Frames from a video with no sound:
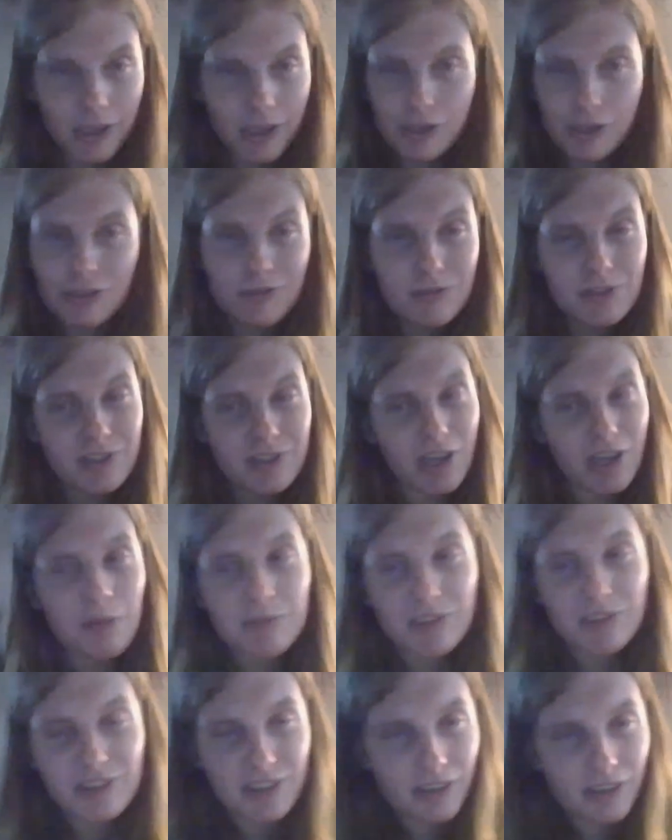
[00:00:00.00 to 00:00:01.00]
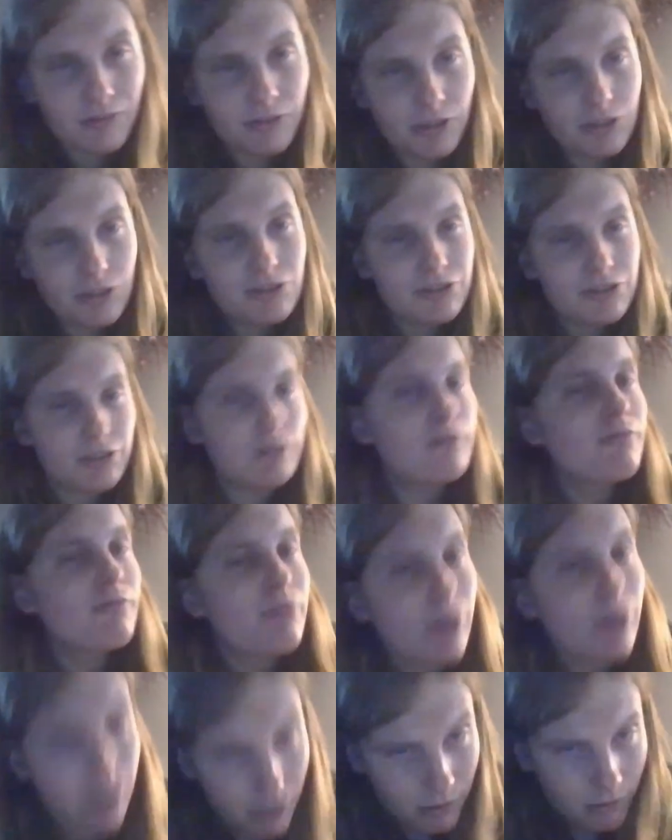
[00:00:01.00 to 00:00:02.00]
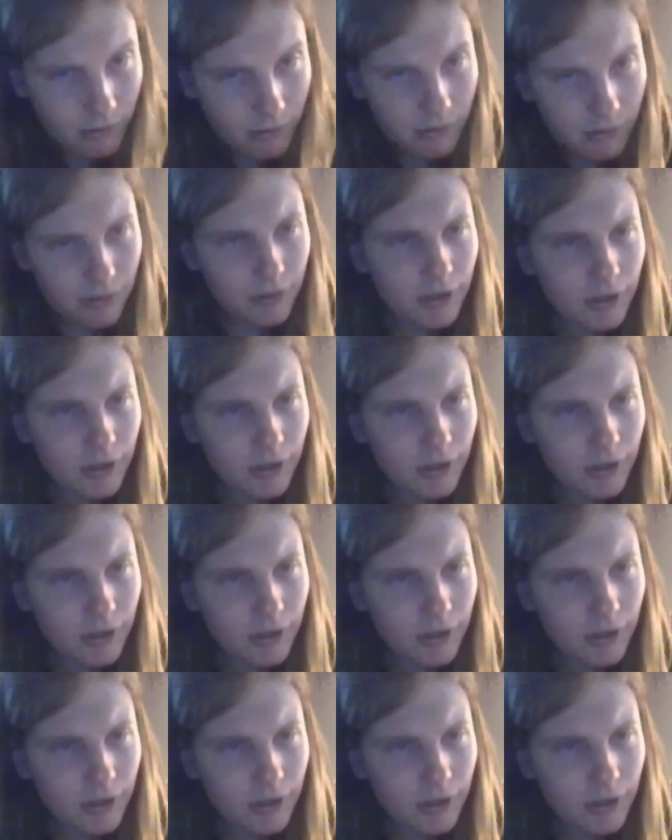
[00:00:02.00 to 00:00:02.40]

can do this up to 7 years in a row,